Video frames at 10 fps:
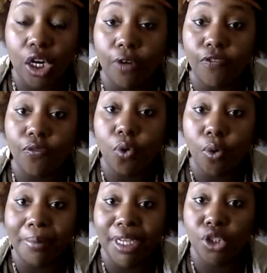
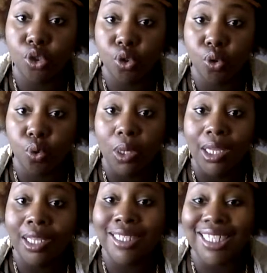conforming to
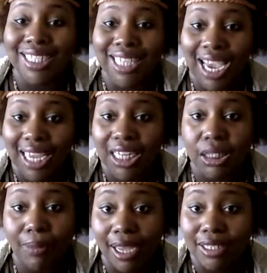
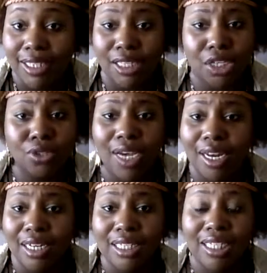society's mindset. Because you got
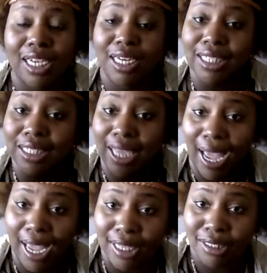to understand, it's
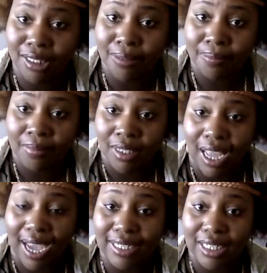God's
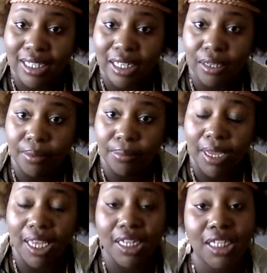identity
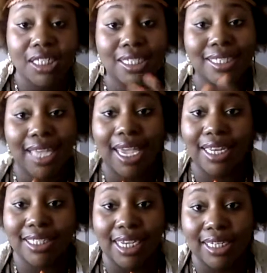and then it's
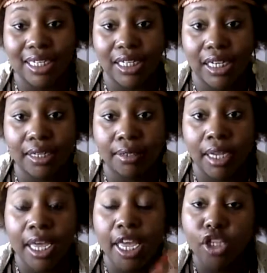society's identity,
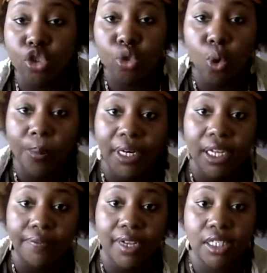and so
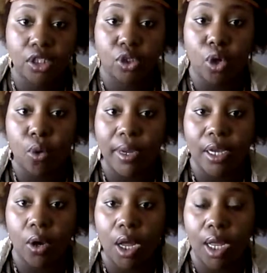many of us is
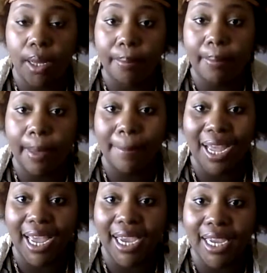going
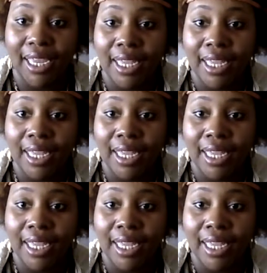by